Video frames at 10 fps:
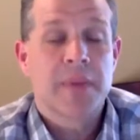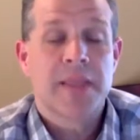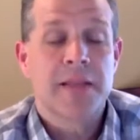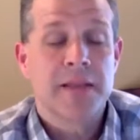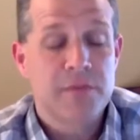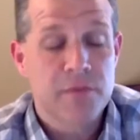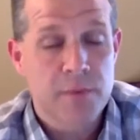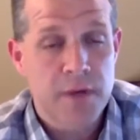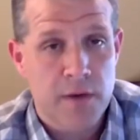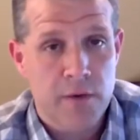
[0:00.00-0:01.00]
at least
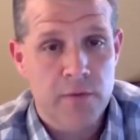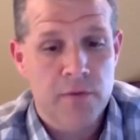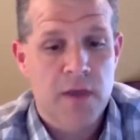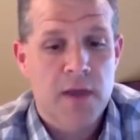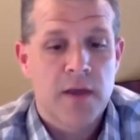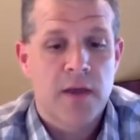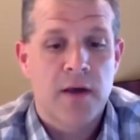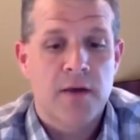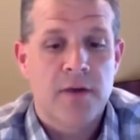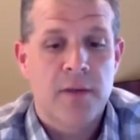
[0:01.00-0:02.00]
3 years
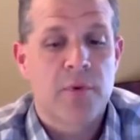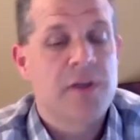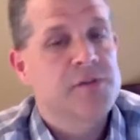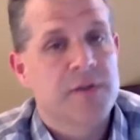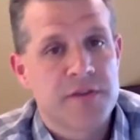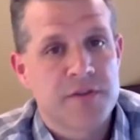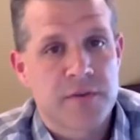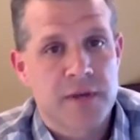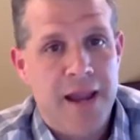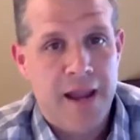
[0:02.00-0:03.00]
of operational
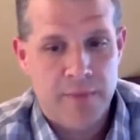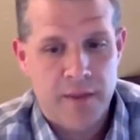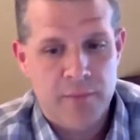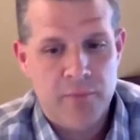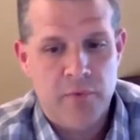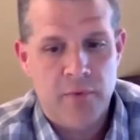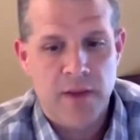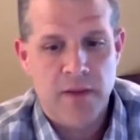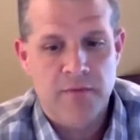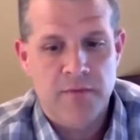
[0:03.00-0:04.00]
history and that
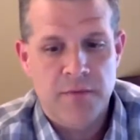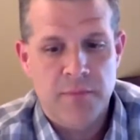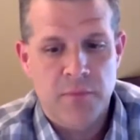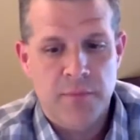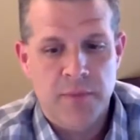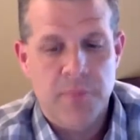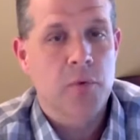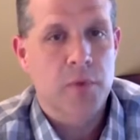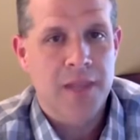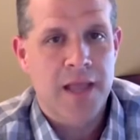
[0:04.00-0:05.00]
employ 50
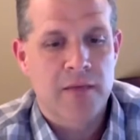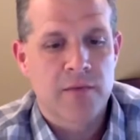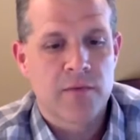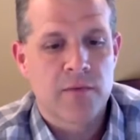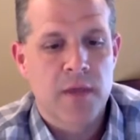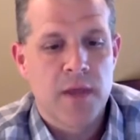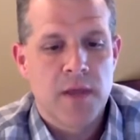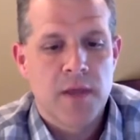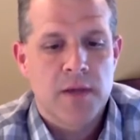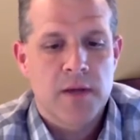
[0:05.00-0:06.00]
people or less.
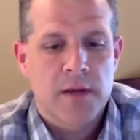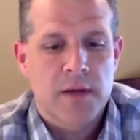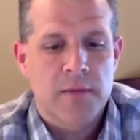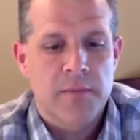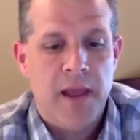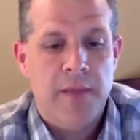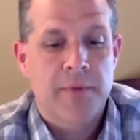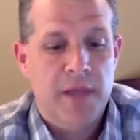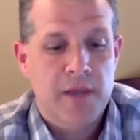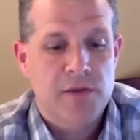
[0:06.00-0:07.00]

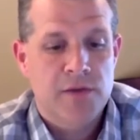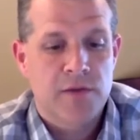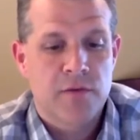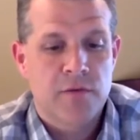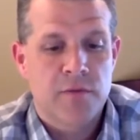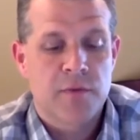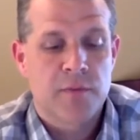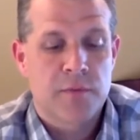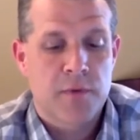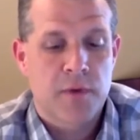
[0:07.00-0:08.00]
Applications for this
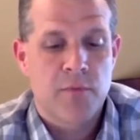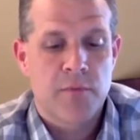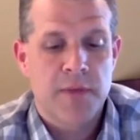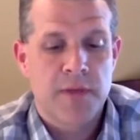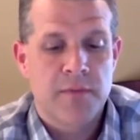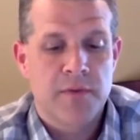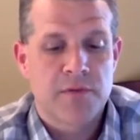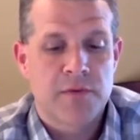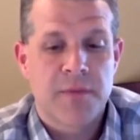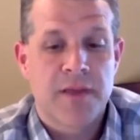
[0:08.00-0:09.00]
program will be
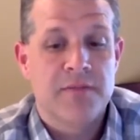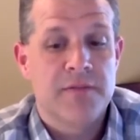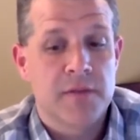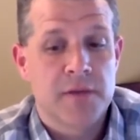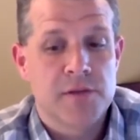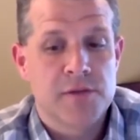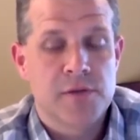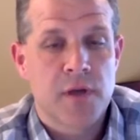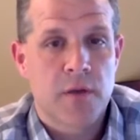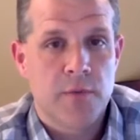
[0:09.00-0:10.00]
administered by the
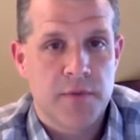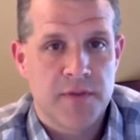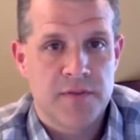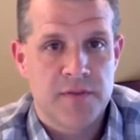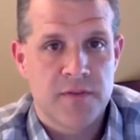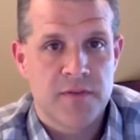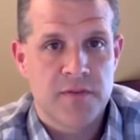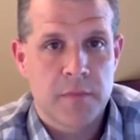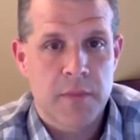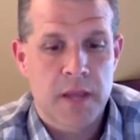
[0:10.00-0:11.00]
village with the assistance
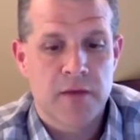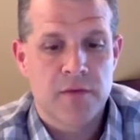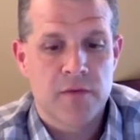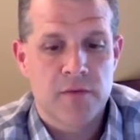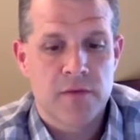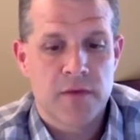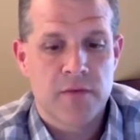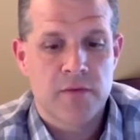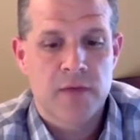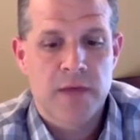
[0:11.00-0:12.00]
of McMahon and Associates,